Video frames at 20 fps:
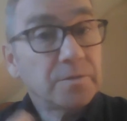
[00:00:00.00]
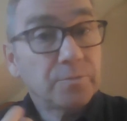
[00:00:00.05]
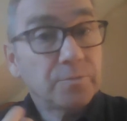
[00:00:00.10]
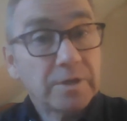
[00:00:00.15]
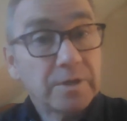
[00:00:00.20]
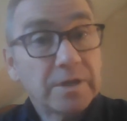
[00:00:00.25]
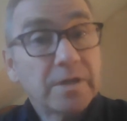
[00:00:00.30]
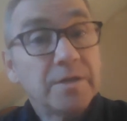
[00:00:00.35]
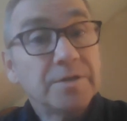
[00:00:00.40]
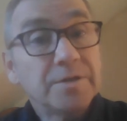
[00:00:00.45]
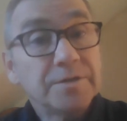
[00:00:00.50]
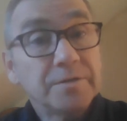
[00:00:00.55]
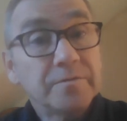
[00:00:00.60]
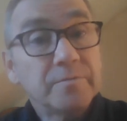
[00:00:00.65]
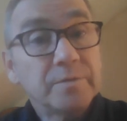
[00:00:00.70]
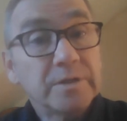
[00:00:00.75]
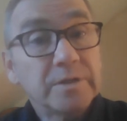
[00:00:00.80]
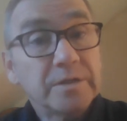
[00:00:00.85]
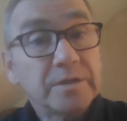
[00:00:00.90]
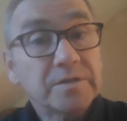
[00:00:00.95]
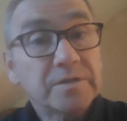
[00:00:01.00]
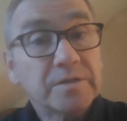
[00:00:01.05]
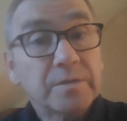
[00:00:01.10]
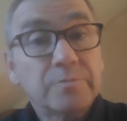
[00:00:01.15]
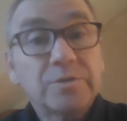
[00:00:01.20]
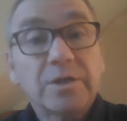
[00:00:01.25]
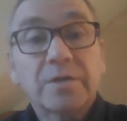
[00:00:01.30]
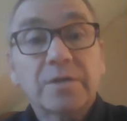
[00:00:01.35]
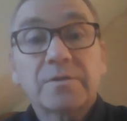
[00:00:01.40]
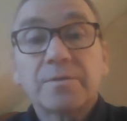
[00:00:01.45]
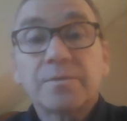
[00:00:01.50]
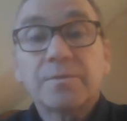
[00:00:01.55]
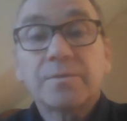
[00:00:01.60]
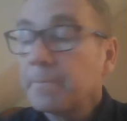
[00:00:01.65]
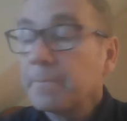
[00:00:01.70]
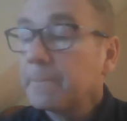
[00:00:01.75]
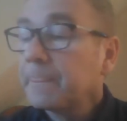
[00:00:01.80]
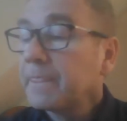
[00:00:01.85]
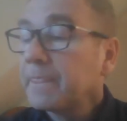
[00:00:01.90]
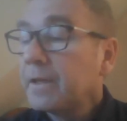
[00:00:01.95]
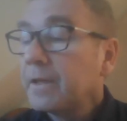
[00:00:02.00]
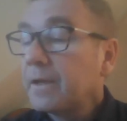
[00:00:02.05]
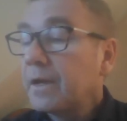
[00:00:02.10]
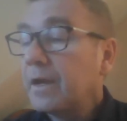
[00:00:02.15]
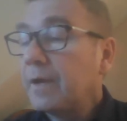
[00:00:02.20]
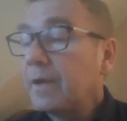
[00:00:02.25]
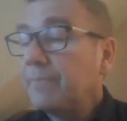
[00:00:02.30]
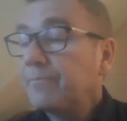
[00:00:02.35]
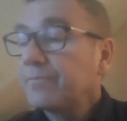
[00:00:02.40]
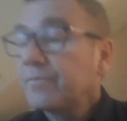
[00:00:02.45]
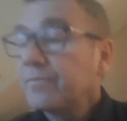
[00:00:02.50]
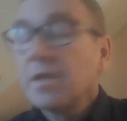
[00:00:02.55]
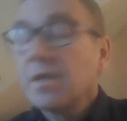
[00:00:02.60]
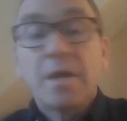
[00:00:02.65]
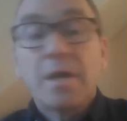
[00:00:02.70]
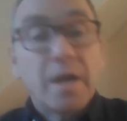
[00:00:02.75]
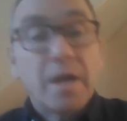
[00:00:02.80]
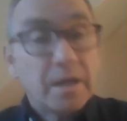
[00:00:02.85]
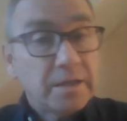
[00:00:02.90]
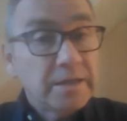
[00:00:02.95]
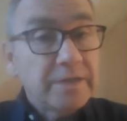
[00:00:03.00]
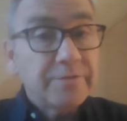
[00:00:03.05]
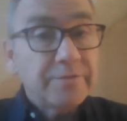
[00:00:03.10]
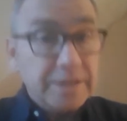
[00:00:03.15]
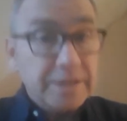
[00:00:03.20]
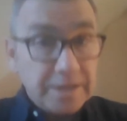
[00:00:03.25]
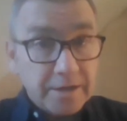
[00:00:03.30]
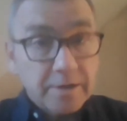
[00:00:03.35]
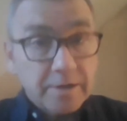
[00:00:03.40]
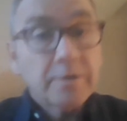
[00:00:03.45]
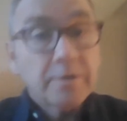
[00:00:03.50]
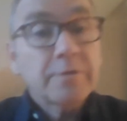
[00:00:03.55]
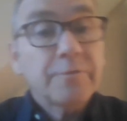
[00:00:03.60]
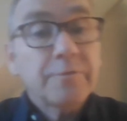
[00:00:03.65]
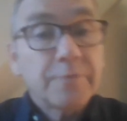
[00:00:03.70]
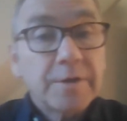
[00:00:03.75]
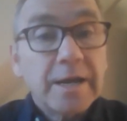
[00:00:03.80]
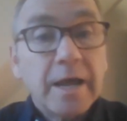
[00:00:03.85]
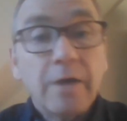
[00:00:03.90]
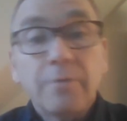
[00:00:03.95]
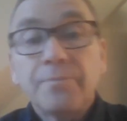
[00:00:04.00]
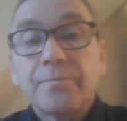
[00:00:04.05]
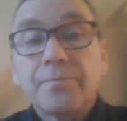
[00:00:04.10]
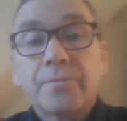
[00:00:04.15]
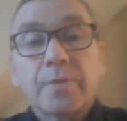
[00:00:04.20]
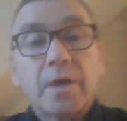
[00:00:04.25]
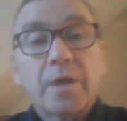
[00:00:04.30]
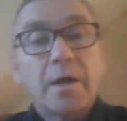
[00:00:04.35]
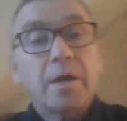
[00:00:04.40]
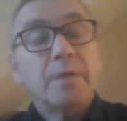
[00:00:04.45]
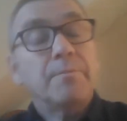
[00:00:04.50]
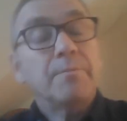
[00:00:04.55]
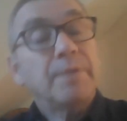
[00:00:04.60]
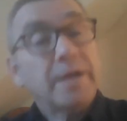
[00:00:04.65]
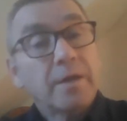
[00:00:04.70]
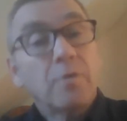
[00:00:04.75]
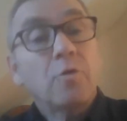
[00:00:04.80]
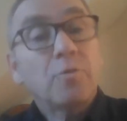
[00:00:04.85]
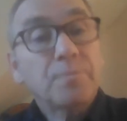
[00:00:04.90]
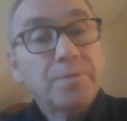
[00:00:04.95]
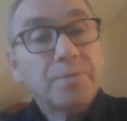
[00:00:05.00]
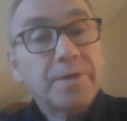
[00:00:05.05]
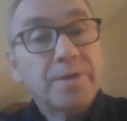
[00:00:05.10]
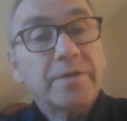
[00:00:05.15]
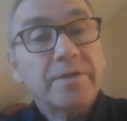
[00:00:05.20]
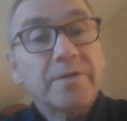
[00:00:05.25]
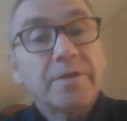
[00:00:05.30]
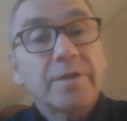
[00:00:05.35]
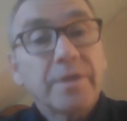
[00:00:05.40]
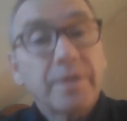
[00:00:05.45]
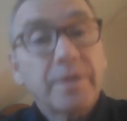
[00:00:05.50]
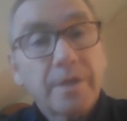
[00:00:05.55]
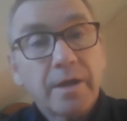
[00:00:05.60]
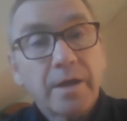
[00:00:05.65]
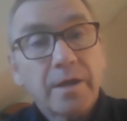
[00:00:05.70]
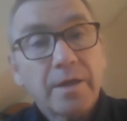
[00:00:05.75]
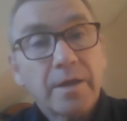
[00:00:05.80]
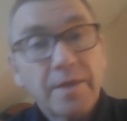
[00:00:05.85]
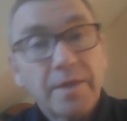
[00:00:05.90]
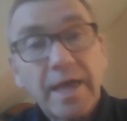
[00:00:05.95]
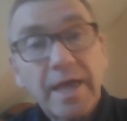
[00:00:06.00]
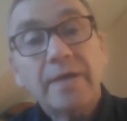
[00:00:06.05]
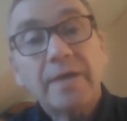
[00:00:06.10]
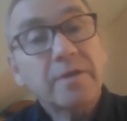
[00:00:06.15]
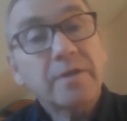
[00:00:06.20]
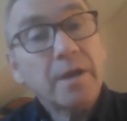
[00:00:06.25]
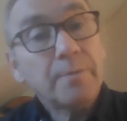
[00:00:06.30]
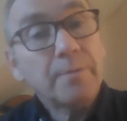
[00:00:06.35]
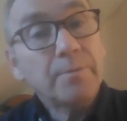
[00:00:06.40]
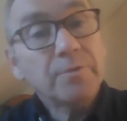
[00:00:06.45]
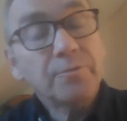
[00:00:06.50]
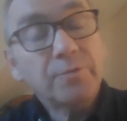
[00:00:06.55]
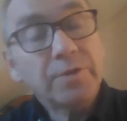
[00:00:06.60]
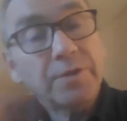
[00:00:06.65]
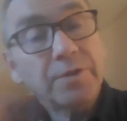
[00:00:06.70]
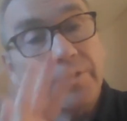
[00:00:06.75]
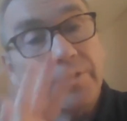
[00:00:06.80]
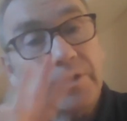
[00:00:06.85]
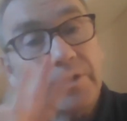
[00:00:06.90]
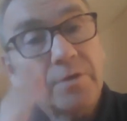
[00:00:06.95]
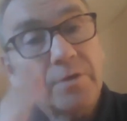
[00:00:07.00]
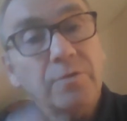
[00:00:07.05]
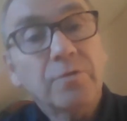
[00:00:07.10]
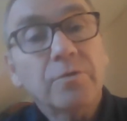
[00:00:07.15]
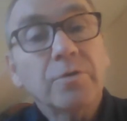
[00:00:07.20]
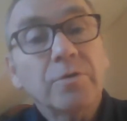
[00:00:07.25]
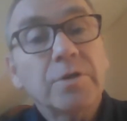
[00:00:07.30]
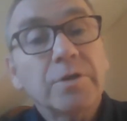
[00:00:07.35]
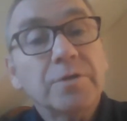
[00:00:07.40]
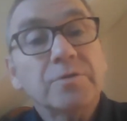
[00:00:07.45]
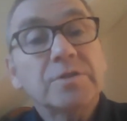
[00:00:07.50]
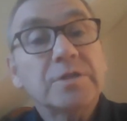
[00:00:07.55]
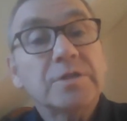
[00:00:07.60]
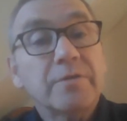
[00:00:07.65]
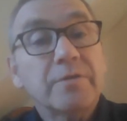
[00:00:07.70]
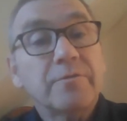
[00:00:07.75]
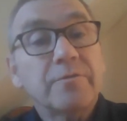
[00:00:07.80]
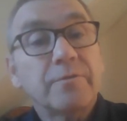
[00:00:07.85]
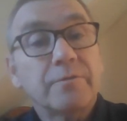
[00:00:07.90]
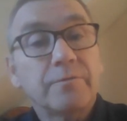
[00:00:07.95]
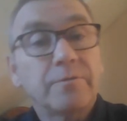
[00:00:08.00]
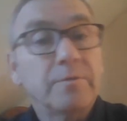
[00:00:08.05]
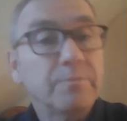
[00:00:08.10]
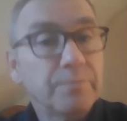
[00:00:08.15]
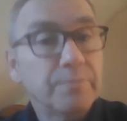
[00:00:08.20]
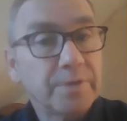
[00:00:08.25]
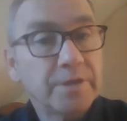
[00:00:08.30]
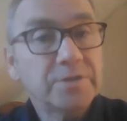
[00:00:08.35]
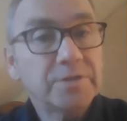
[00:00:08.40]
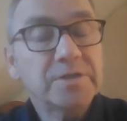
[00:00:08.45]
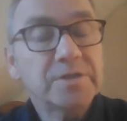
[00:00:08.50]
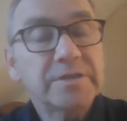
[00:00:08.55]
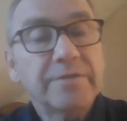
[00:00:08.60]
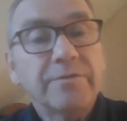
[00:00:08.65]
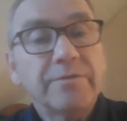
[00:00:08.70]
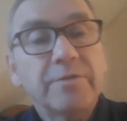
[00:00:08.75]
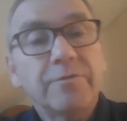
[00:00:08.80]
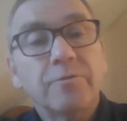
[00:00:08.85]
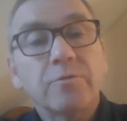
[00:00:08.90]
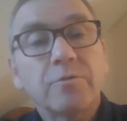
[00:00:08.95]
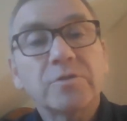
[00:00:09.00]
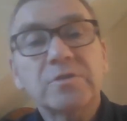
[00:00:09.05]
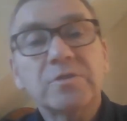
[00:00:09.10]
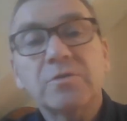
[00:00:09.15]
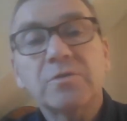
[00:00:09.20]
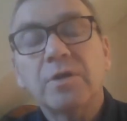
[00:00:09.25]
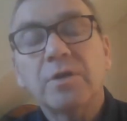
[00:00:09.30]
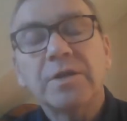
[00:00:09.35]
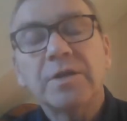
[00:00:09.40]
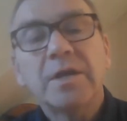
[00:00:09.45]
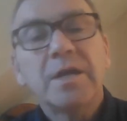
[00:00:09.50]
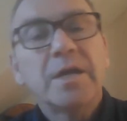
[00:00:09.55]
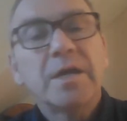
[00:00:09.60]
the reality of being a subject. Um, I'll leave it there for now, uh, but I hope that uh, that coupled with the earlier stuff from pages 74 and so on